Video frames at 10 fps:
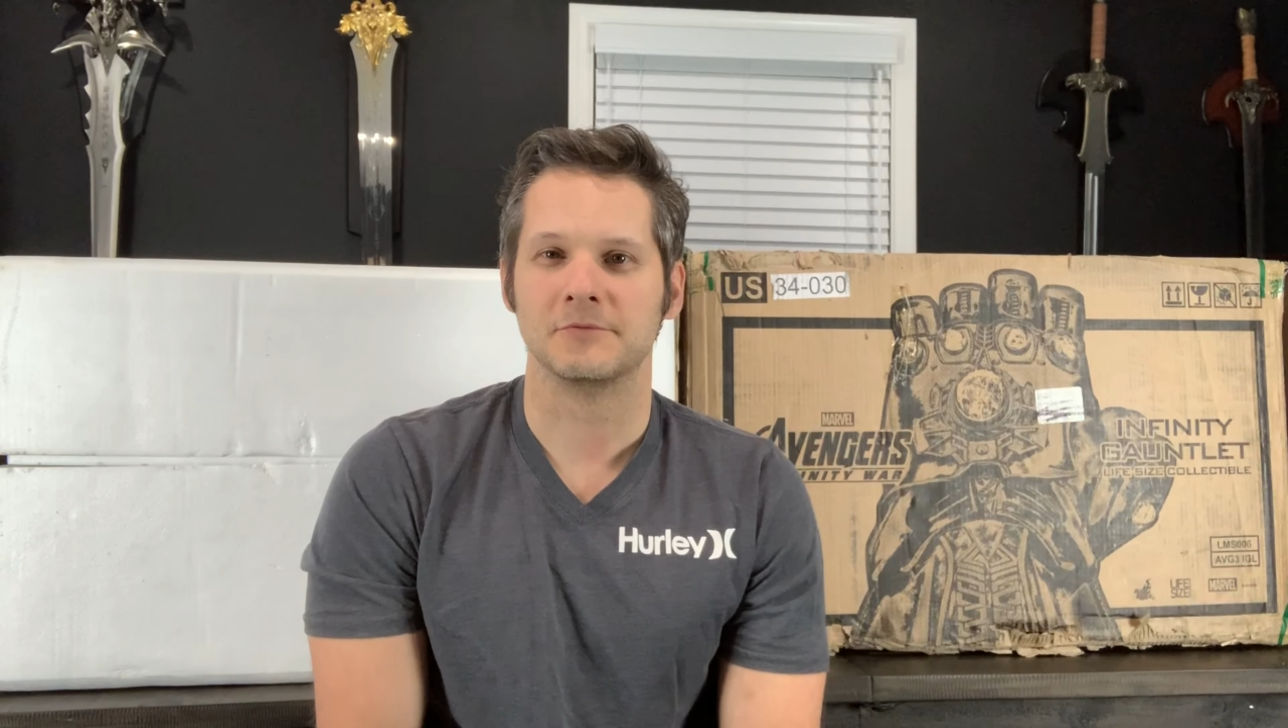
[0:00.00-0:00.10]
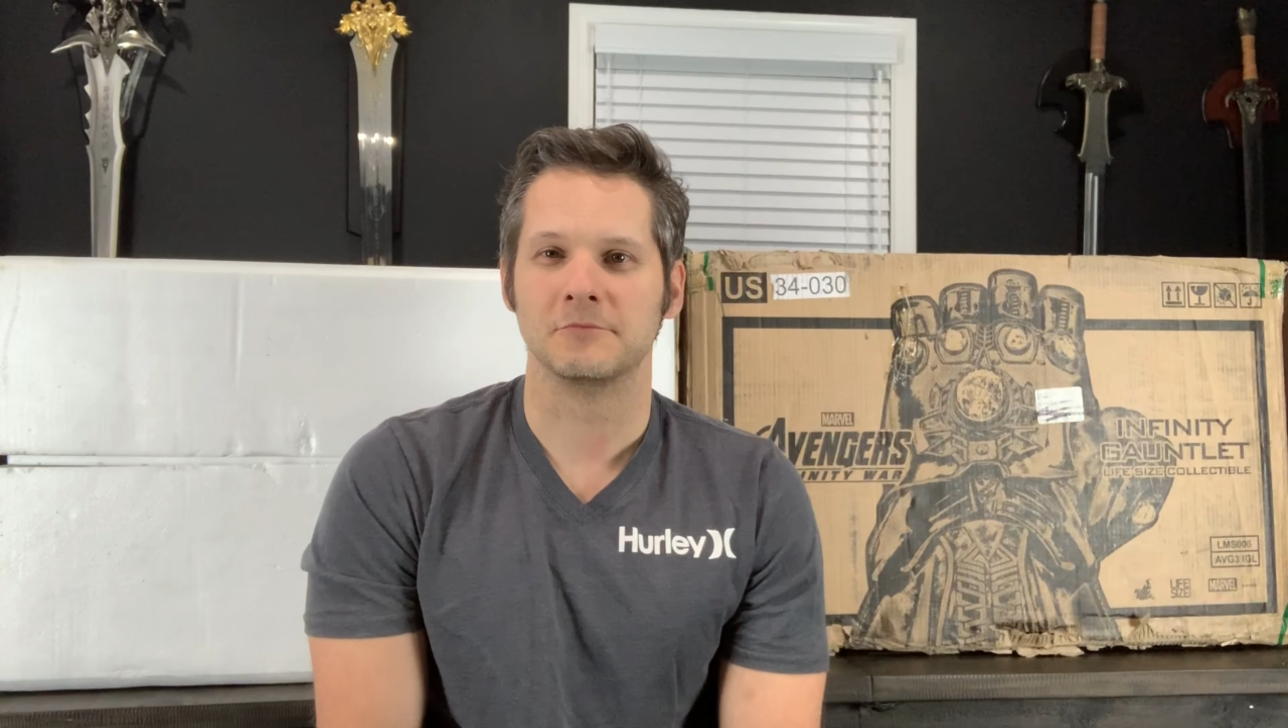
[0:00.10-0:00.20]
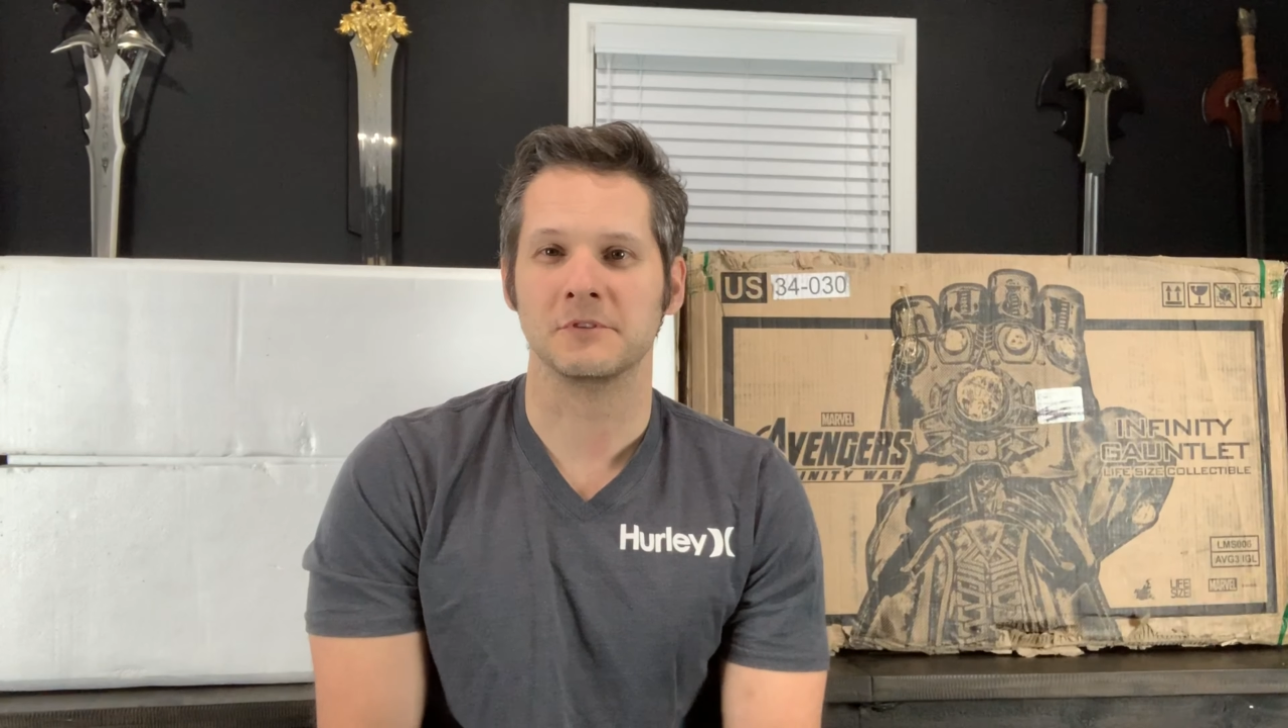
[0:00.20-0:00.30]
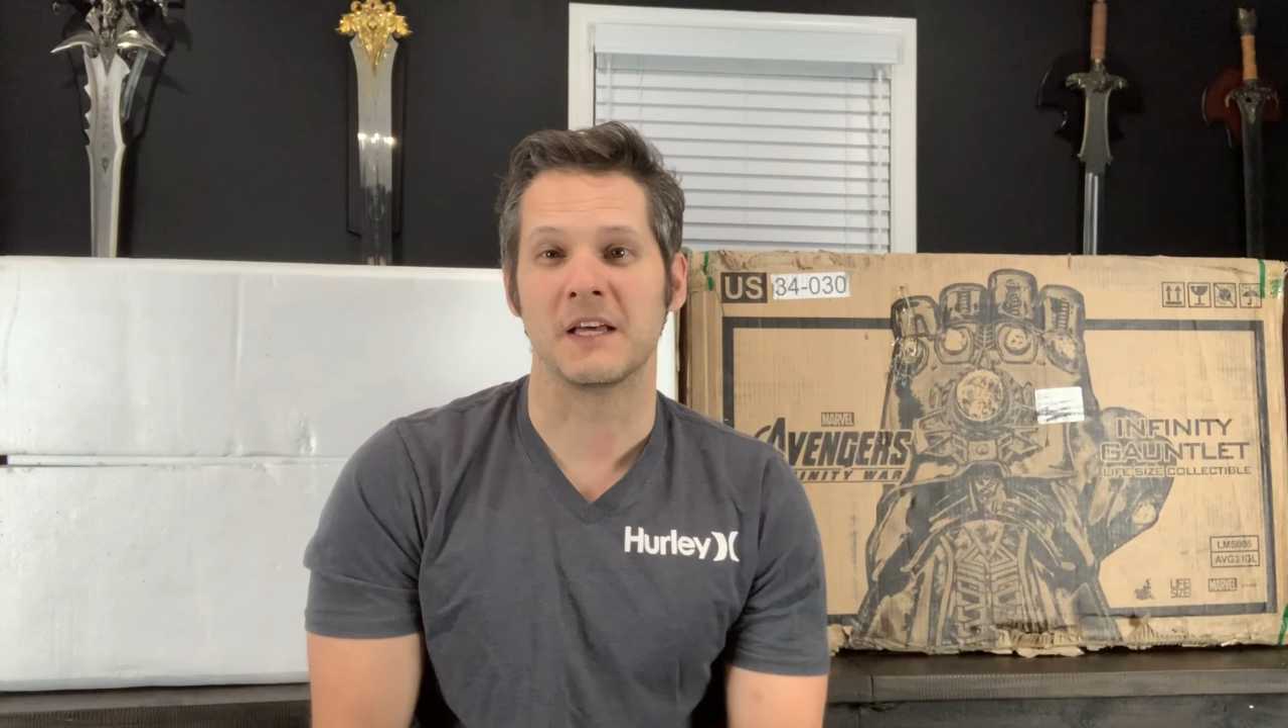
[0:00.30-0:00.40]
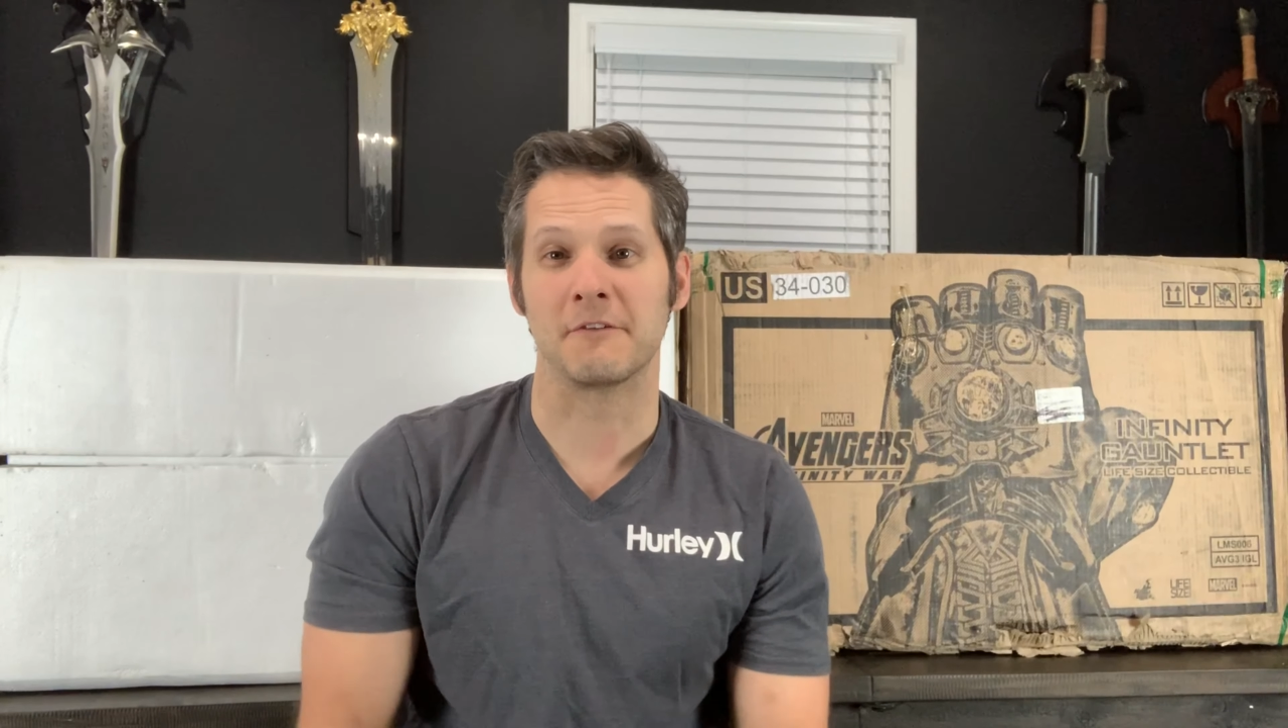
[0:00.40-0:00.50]

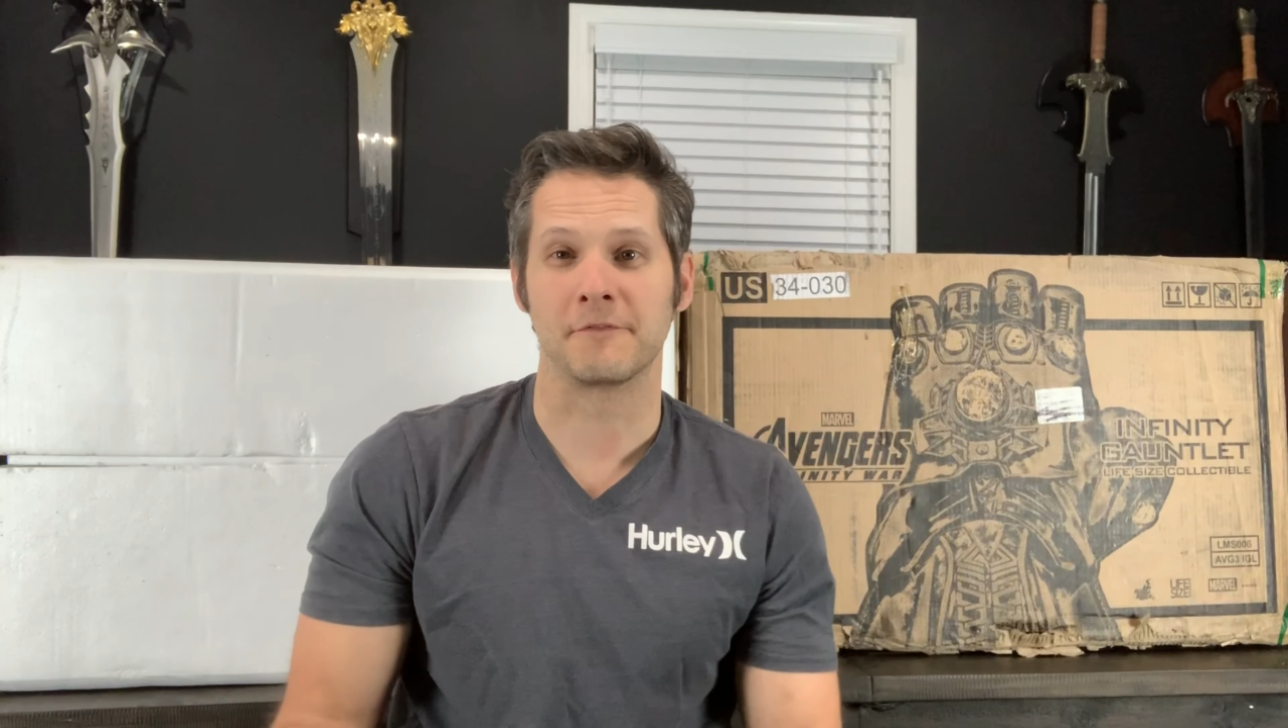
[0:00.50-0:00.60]
Without